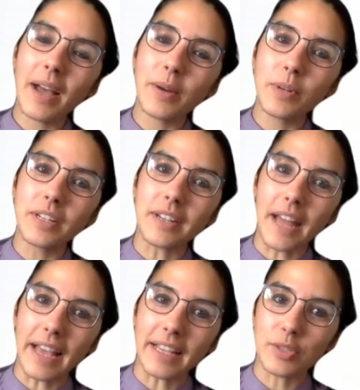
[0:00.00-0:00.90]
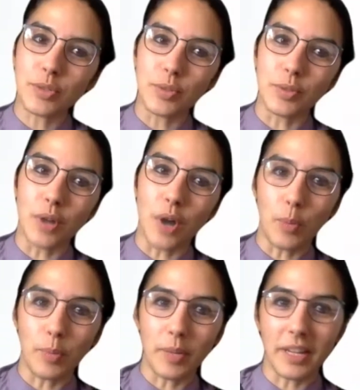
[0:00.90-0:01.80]
I would like to
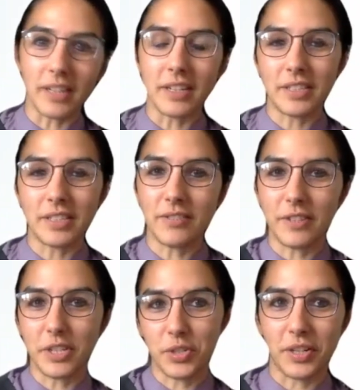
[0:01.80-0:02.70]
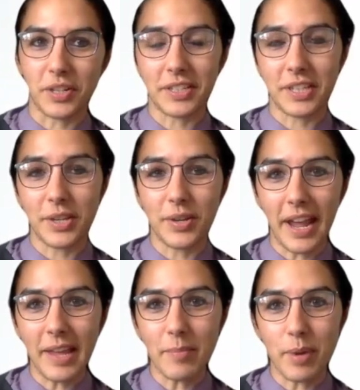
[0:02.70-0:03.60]
open the official
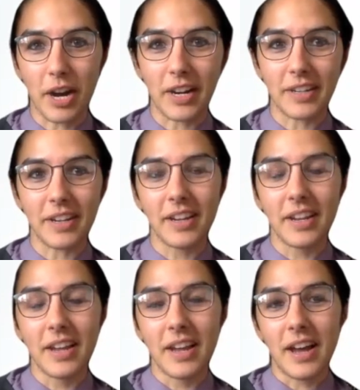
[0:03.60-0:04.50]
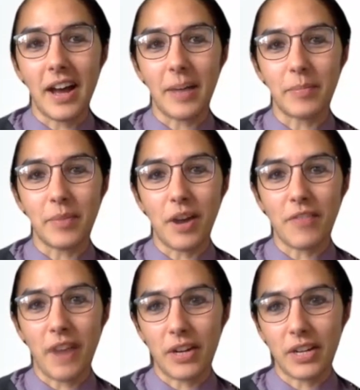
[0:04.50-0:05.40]
Q&A part
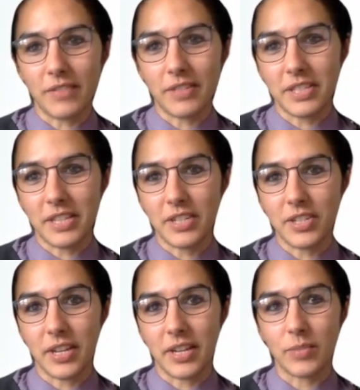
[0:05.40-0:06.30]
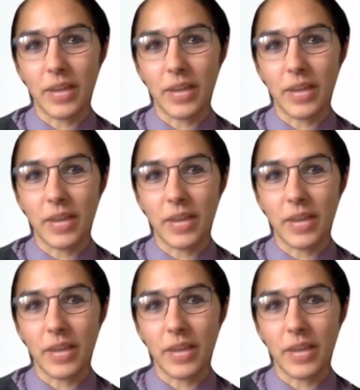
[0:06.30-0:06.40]
of our conversation.